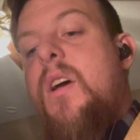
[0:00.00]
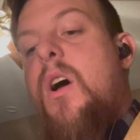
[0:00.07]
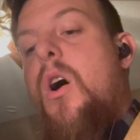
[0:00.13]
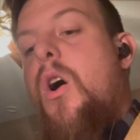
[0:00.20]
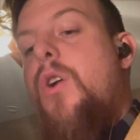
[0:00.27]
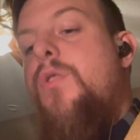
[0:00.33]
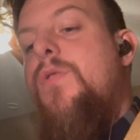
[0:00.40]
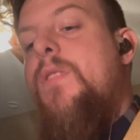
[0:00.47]

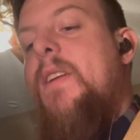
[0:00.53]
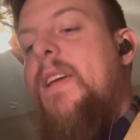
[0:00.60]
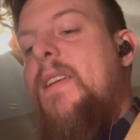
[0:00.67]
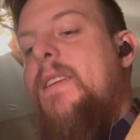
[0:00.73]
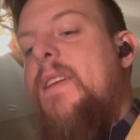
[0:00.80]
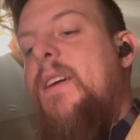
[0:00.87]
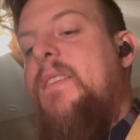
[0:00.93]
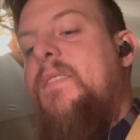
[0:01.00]

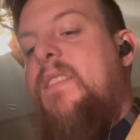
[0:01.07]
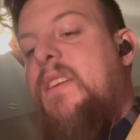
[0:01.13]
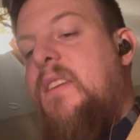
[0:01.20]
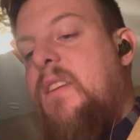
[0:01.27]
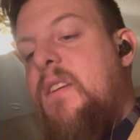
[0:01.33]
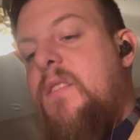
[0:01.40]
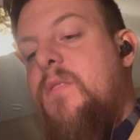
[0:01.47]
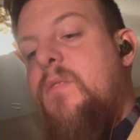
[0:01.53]

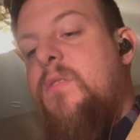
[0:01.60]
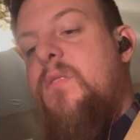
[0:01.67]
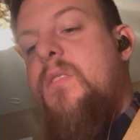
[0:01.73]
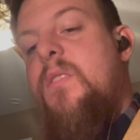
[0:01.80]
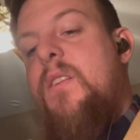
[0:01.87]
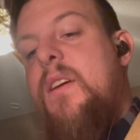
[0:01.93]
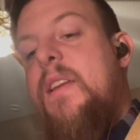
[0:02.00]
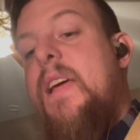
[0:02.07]
119 years
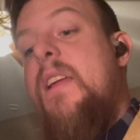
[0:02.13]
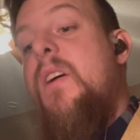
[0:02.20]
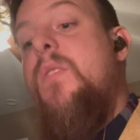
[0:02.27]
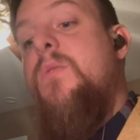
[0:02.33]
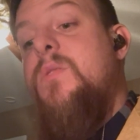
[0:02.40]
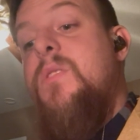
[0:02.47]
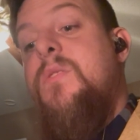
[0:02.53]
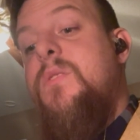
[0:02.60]
and had other
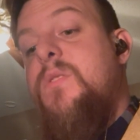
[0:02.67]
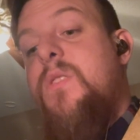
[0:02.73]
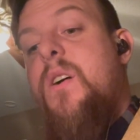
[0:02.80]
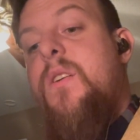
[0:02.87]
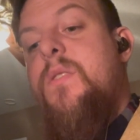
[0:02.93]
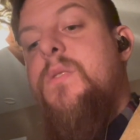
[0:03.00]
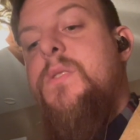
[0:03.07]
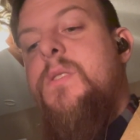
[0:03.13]
sons and
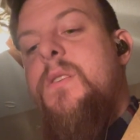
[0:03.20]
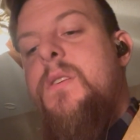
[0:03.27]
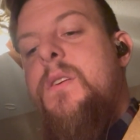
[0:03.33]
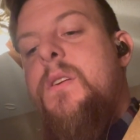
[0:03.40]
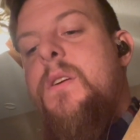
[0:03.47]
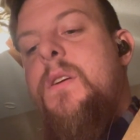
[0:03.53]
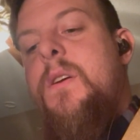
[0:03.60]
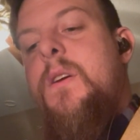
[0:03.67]
daughters.
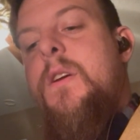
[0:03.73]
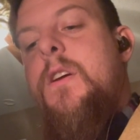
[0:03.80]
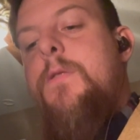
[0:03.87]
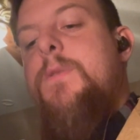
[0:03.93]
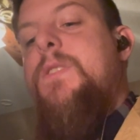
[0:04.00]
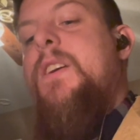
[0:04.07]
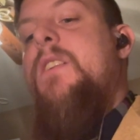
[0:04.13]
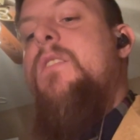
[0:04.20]

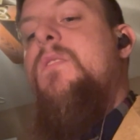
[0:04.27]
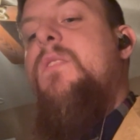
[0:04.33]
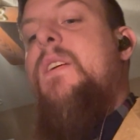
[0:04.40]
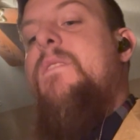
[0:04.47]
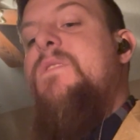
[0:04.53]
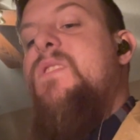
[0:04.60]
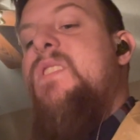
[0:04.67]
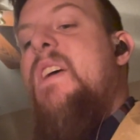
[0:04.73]
Terah
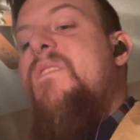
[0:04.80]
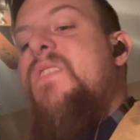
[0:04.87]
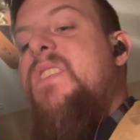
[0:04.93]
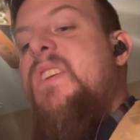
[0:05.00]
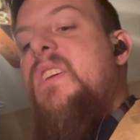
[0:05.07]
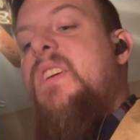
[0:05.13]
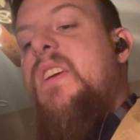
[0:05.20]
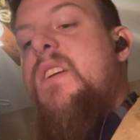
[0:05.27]
lived 70
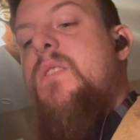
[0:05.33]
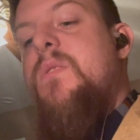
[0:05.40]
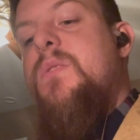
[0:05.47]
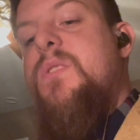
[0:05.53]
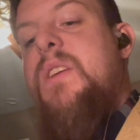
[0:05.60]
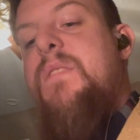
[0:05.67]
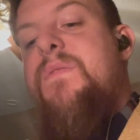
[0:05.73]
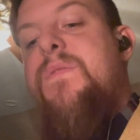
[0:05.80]

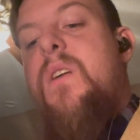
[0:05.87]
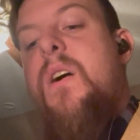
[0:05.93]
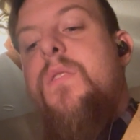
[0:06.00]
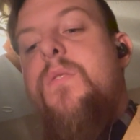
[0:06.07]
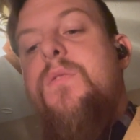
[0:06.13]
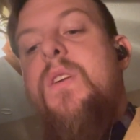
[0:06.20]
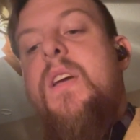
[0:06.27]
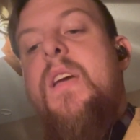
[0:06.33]
years. He
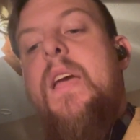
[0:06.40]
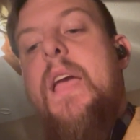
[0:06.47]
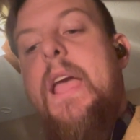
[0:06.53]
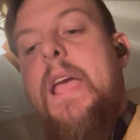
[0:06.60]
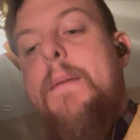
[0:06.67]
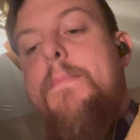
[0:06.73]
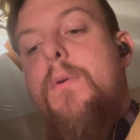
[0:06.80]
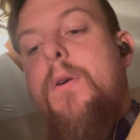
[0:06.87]
fathered
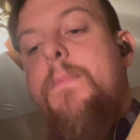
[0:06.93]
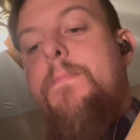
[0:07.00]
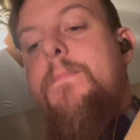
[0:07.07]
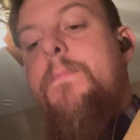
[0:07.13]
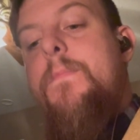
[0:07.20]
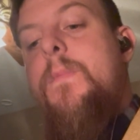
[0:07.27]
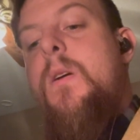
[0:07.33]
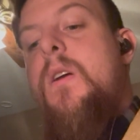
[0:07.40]
Abram,
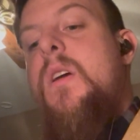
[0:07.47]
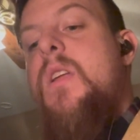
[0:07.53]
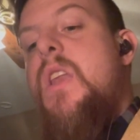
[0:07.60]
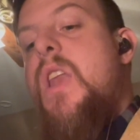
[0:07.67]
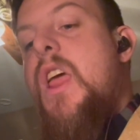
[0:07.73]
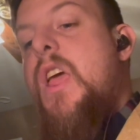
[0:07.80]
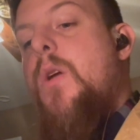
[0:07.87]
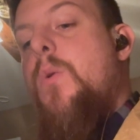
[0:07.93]

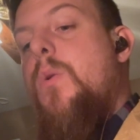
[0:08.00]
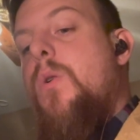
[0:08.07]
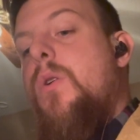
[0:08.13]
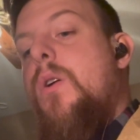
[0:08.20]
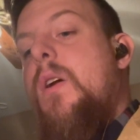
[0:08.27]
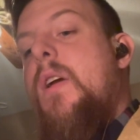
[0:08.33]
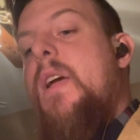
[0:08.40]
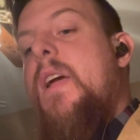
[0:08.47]
Nahor,
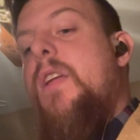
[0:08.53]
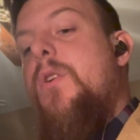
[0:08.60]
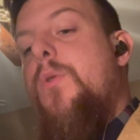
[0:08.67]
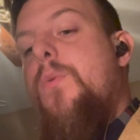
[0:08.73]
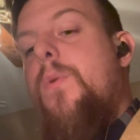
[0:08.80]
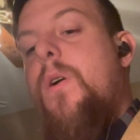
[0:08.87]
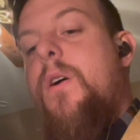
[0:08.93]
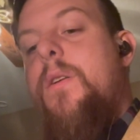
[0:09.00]
and
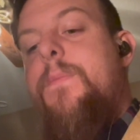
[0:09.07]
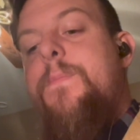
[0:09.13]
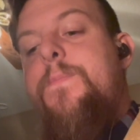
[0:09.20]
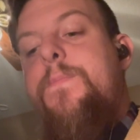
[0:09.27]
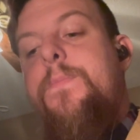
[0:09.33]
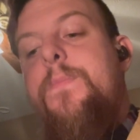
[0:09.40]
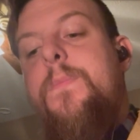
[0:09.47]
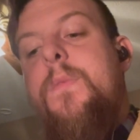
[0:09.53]
Haran.
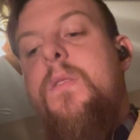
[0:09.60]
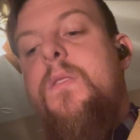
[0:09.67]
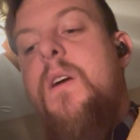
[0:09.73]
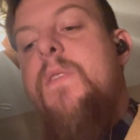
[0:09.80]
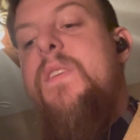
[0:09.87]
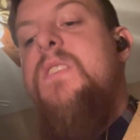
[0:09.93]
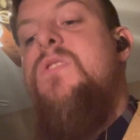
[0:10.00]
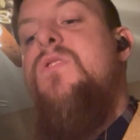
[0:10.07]
Now
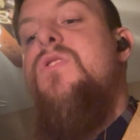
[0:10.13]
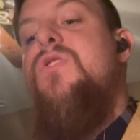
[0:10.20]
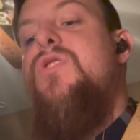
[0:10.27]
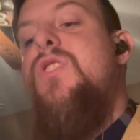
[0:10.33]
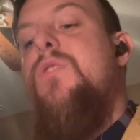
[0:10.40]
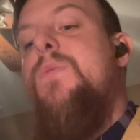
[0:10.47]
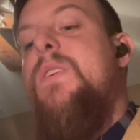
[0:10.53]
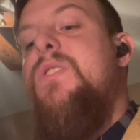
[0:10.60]
these are the
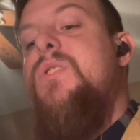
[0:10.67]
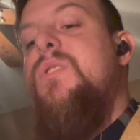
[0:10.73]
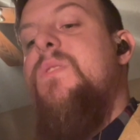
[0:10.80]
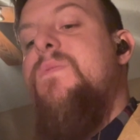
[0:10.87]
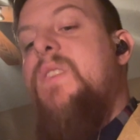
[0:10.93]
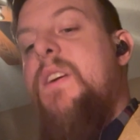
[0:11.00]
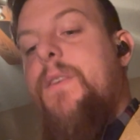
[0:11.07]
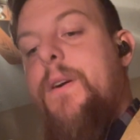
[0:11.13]
generations
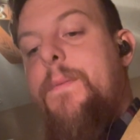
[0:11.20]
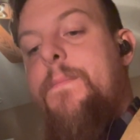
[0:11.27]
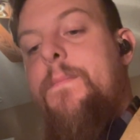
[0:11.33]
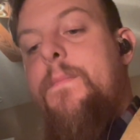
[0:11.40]
of Terah.